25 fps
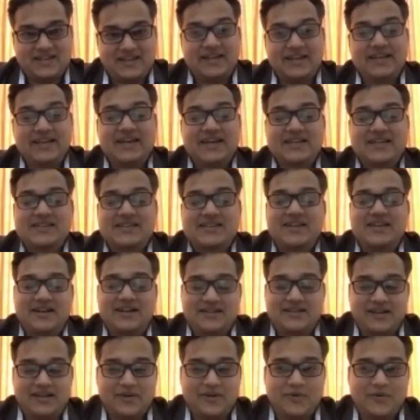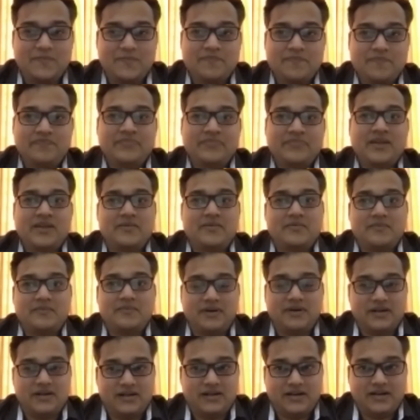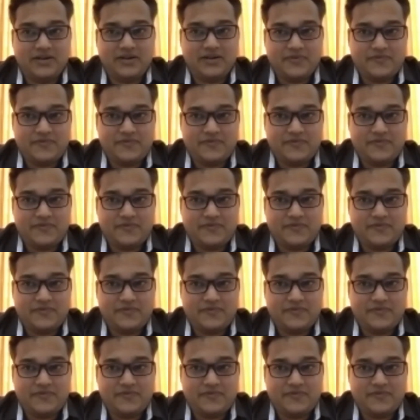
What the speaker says: Litigation, I'll tell you, uh,